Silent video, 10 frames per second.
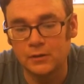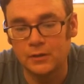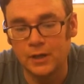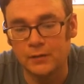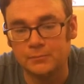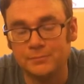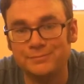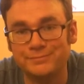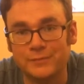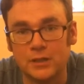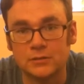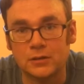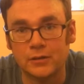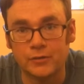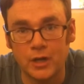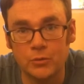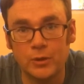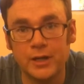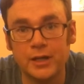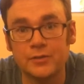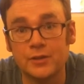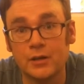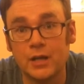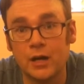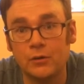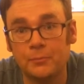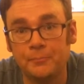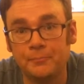yeah, I've got a way to get there now.